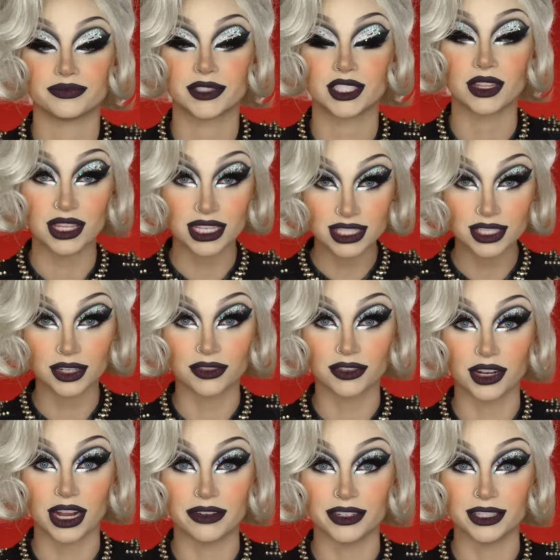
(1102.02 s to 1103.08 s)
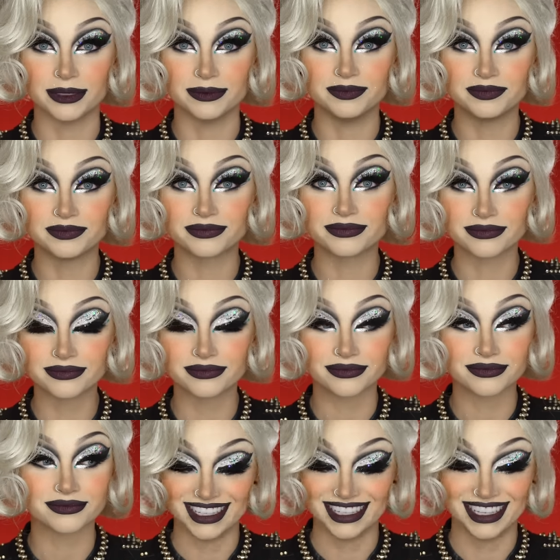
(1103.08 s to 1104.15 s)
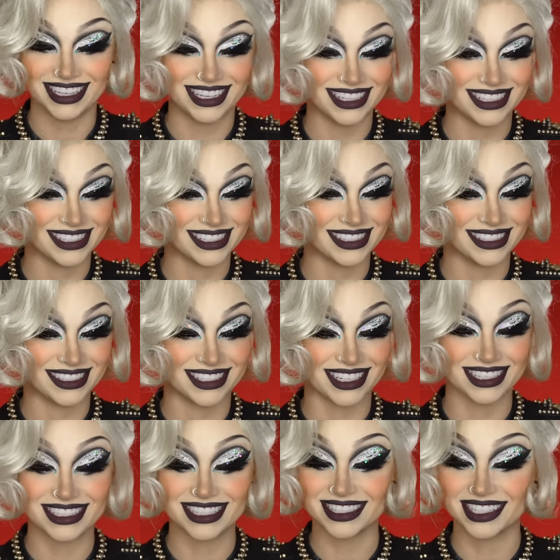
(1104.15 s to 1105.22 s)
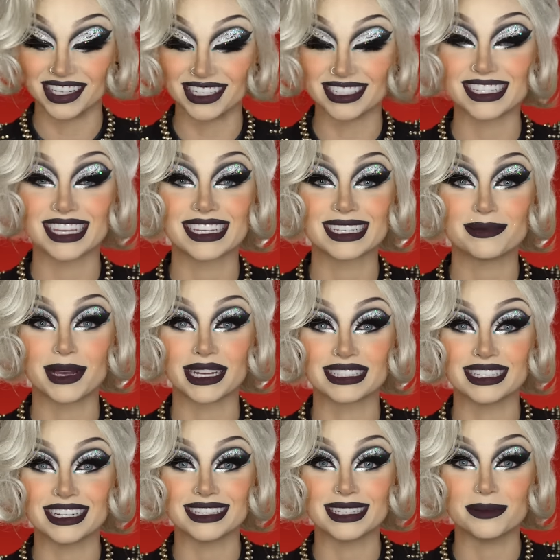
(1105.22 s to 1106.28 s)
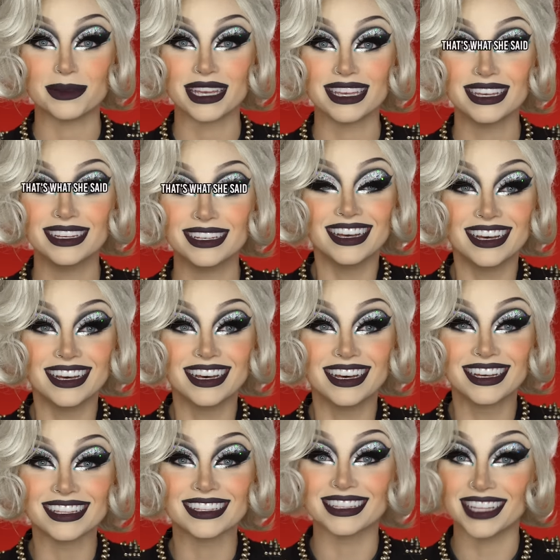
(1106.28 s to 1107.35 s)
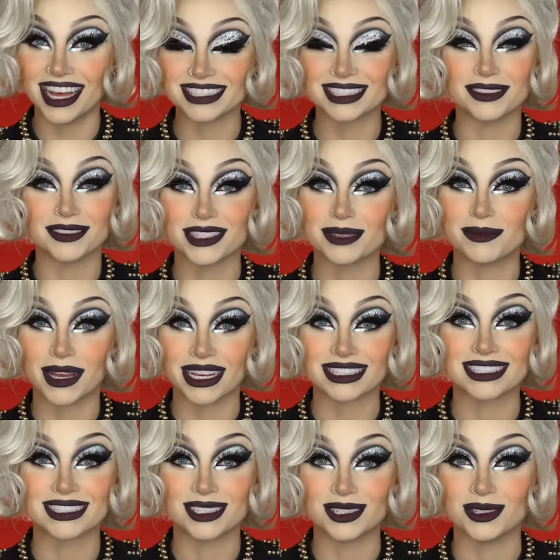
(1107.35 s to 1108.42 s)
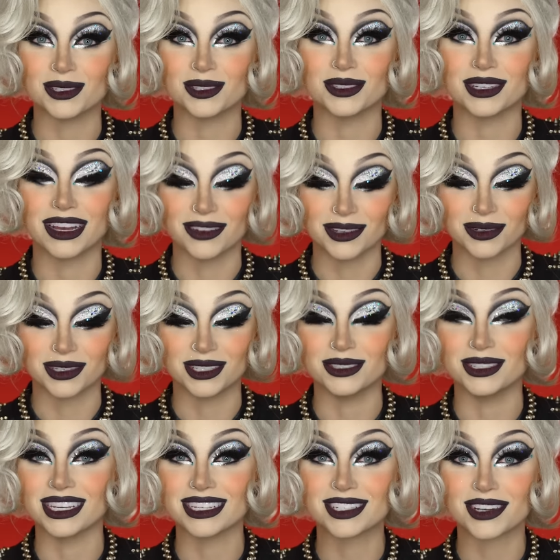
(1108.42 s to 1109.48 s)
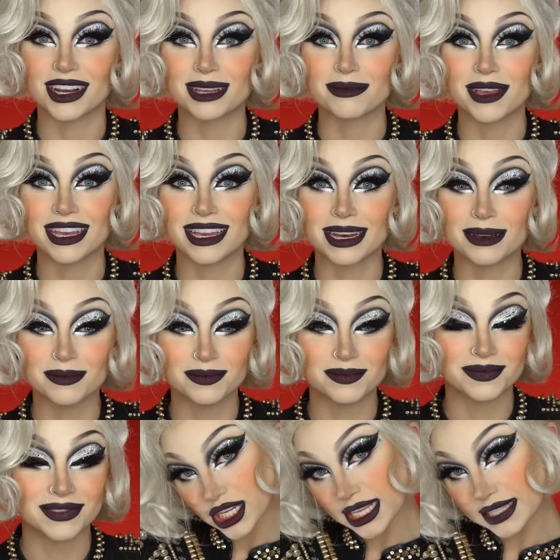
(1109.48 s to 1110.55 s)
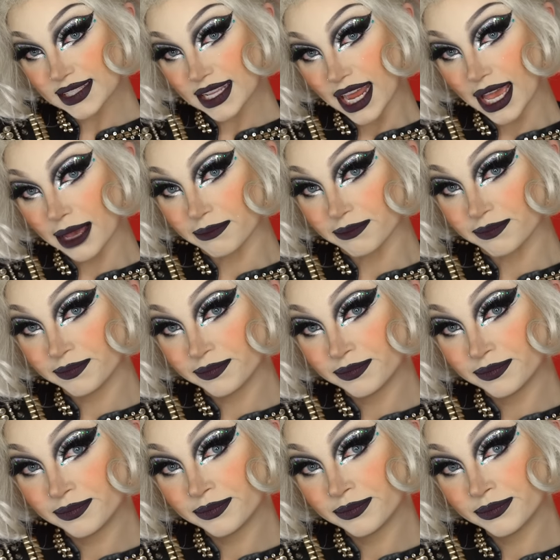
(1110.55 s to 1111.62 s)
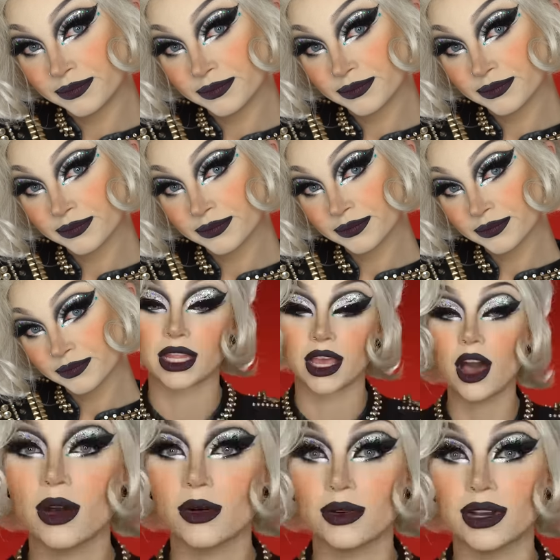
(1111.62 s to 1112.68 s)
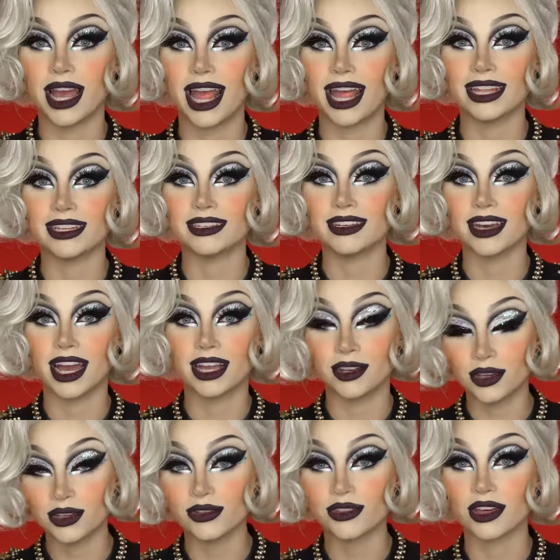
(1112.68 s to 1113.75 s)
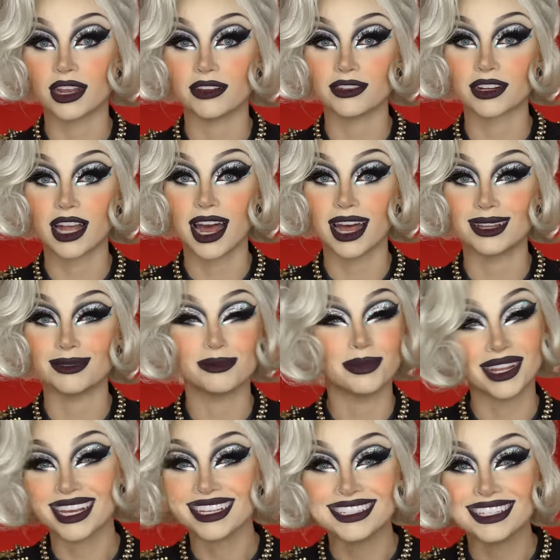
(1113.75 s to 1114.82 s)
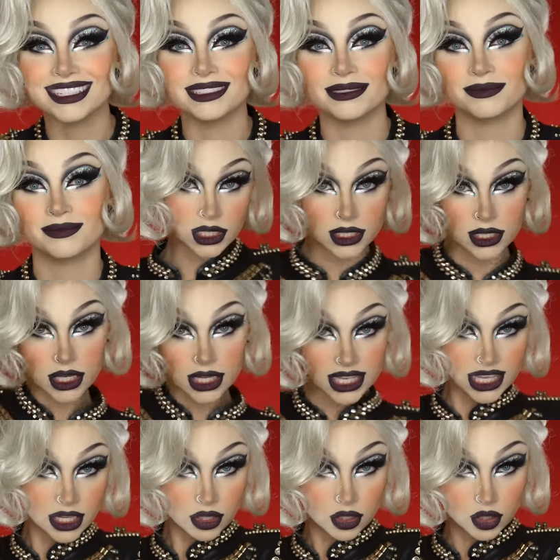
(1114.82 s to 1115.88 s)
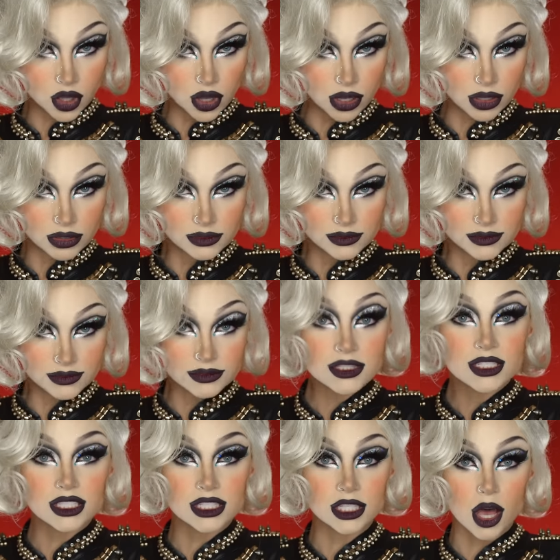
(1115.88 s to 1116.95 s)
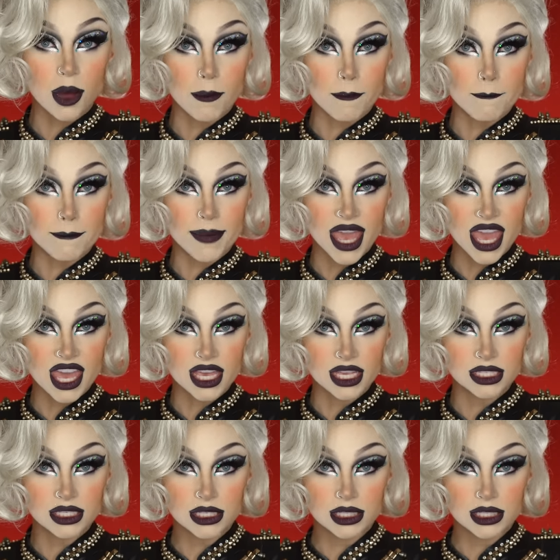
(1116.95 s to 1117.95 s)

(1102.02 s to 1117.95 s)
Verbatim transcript: So this took forever. It is just as hard as I expected it to be. Lots of respect to everyone who does drag makeup. She needs a name. Oh, and I know you thought I forgot, but I didn't. Hello, zombies.